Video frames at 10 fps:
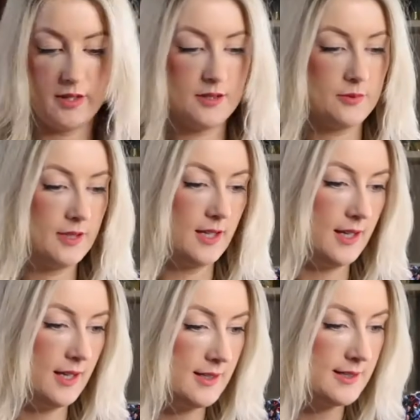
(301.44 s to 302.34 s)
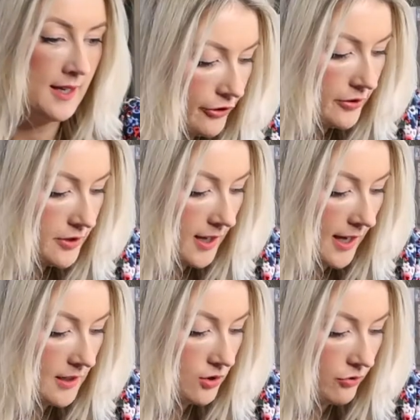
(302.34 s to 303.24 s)
This one is fruit
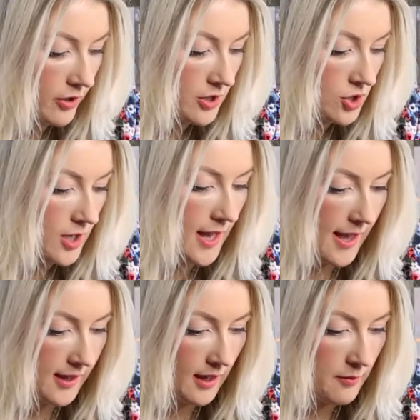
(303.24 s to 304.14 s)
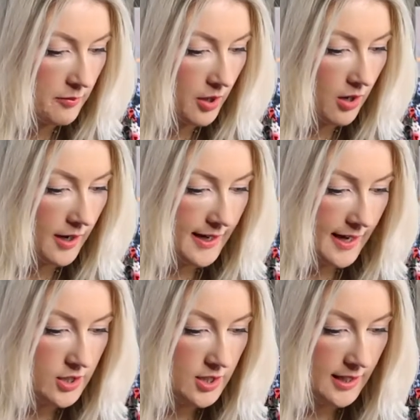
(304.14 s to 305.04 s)
and crunch, egg and bar, and
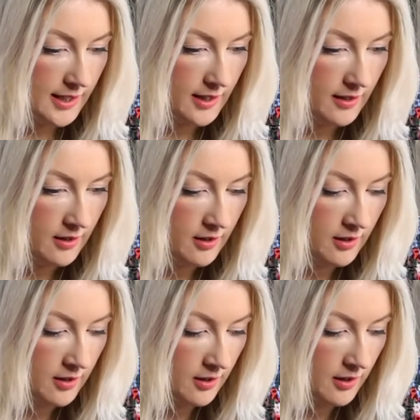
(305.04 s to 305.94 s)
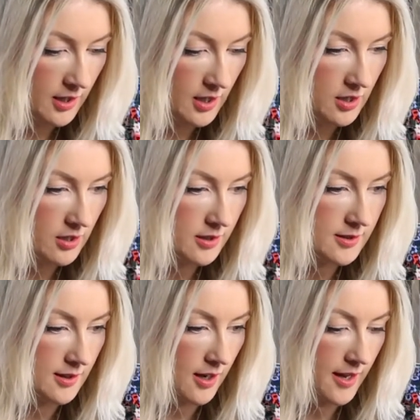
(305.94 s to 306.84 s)
actually it
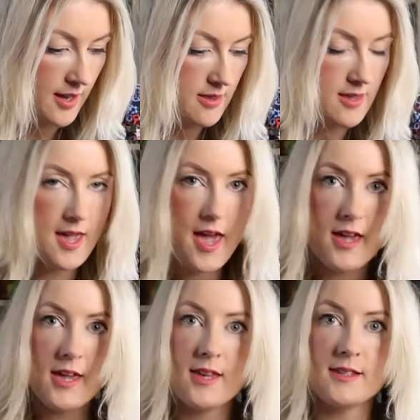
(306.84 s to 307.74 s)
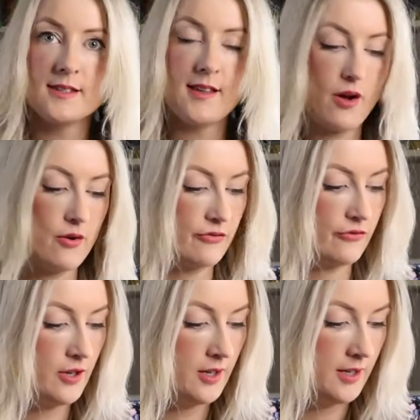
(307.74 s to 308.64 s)
looks like the egg itself,
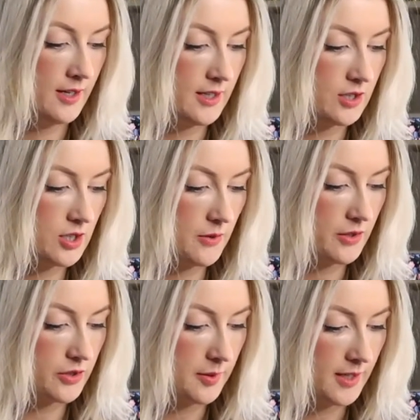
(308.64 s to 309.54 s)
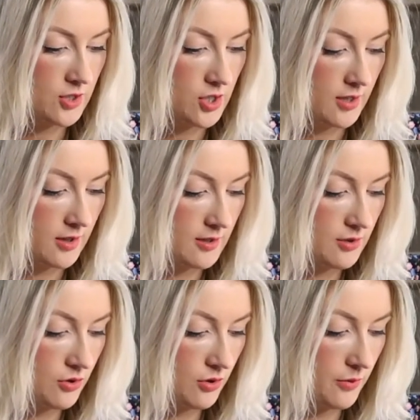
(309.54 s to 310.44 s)
it's showing on the picture that it's
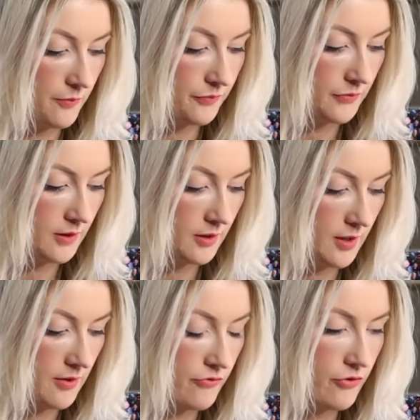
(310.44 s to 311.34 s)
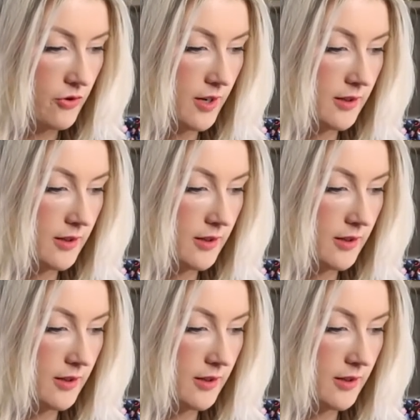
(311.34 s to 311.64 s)
got the fruit